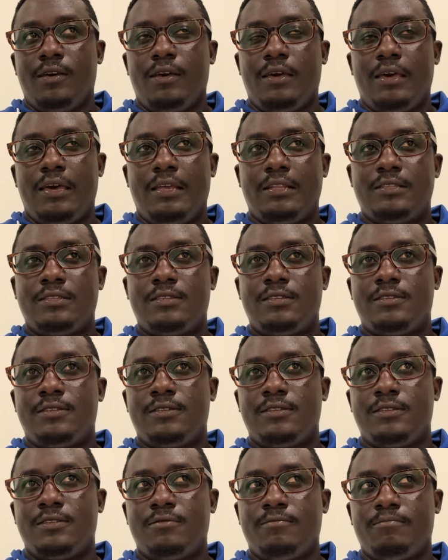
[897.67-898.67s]

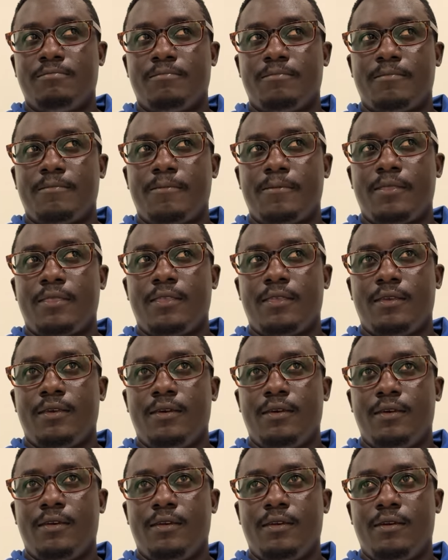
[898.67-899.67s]
it's
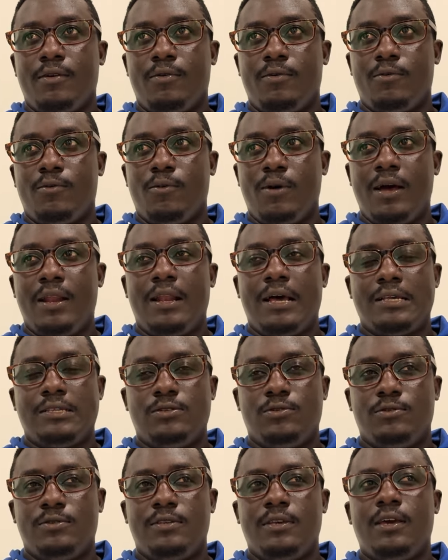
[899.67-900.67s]
one, as
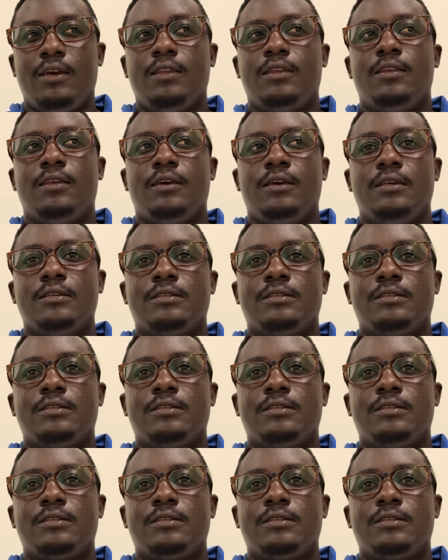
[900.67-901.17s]
you said, is